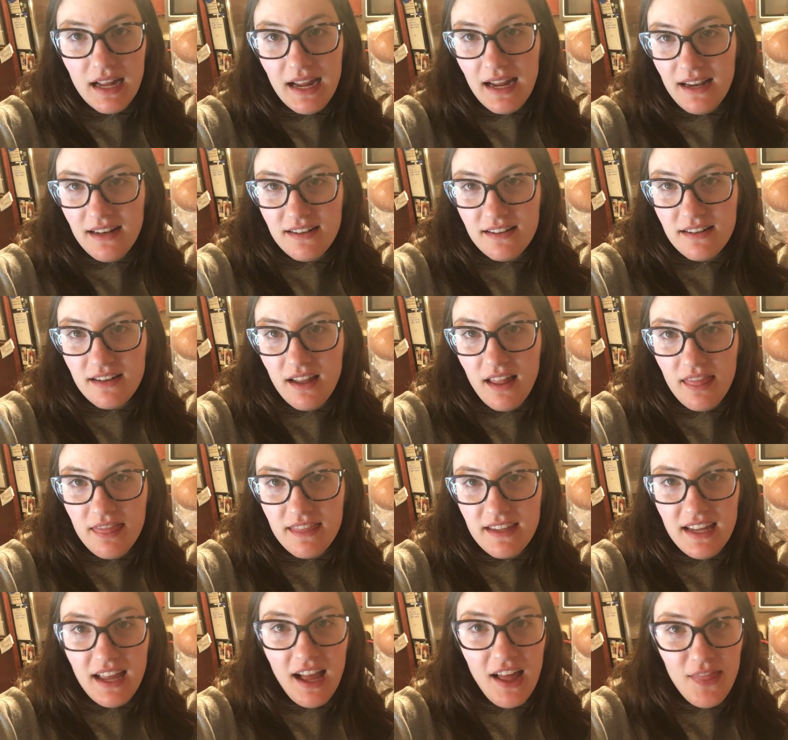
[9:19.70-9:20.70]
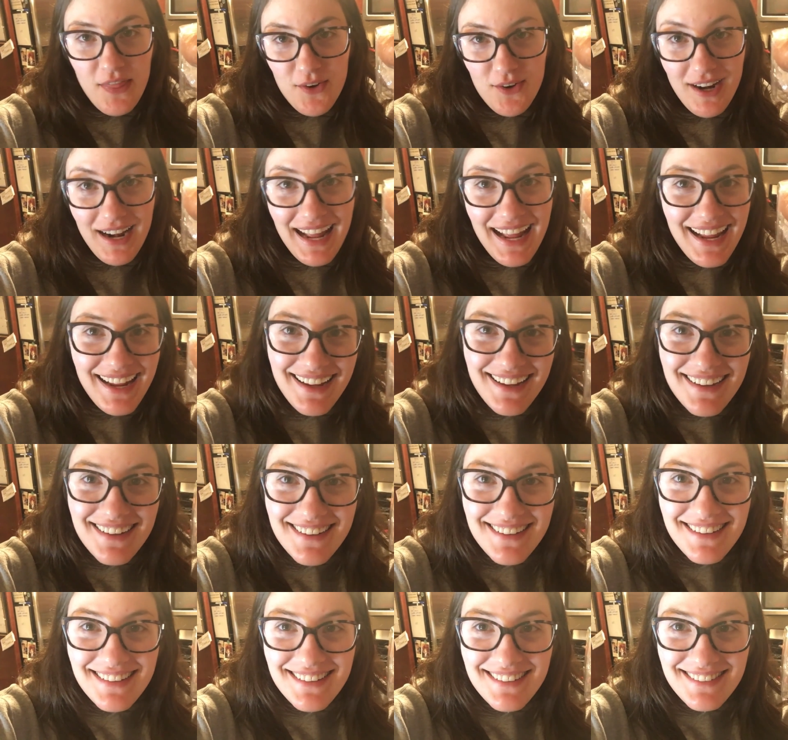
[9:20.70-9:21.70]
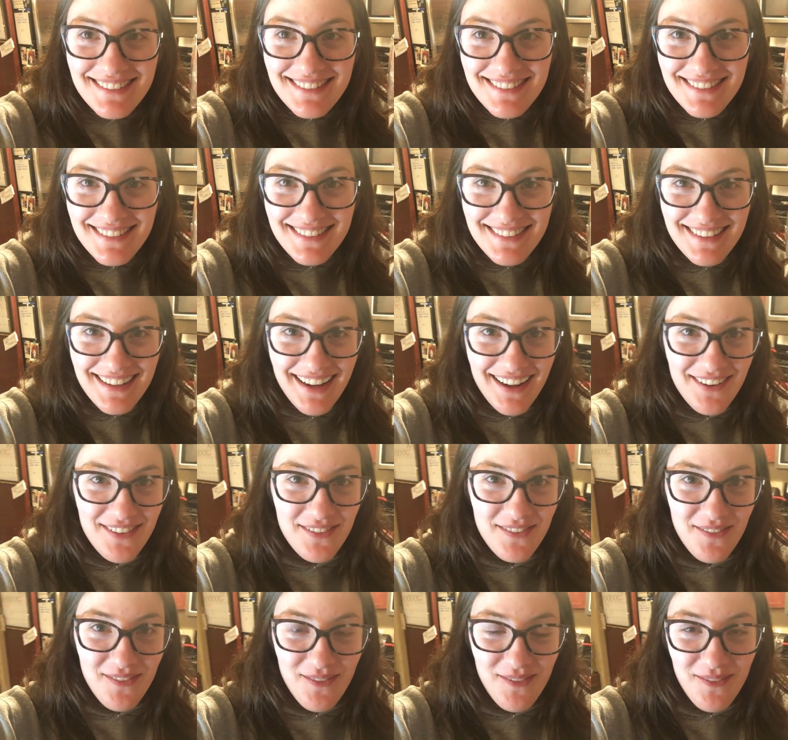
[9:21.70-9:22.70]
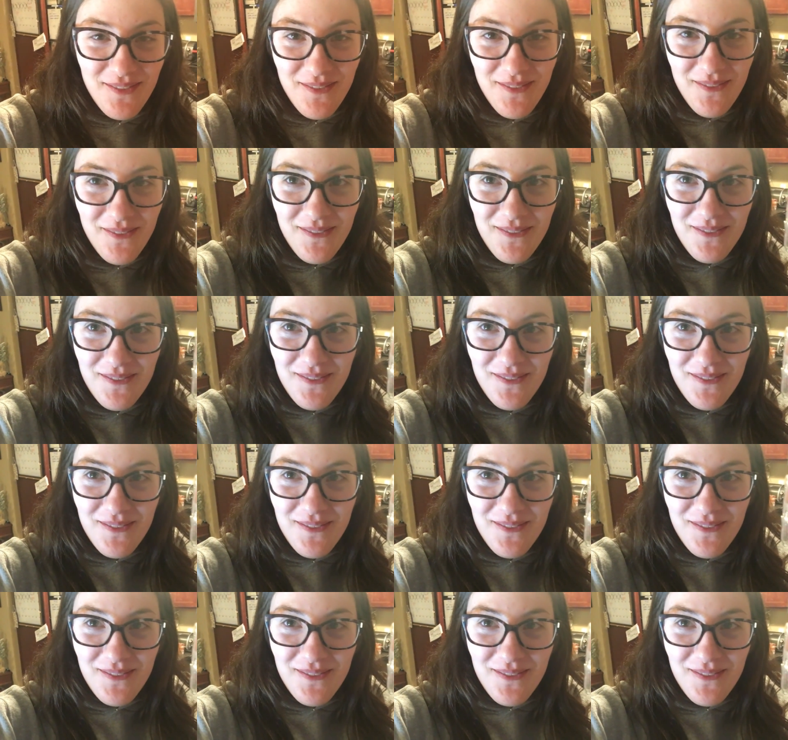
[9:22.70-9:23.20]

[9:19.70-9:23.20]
ate the other egg I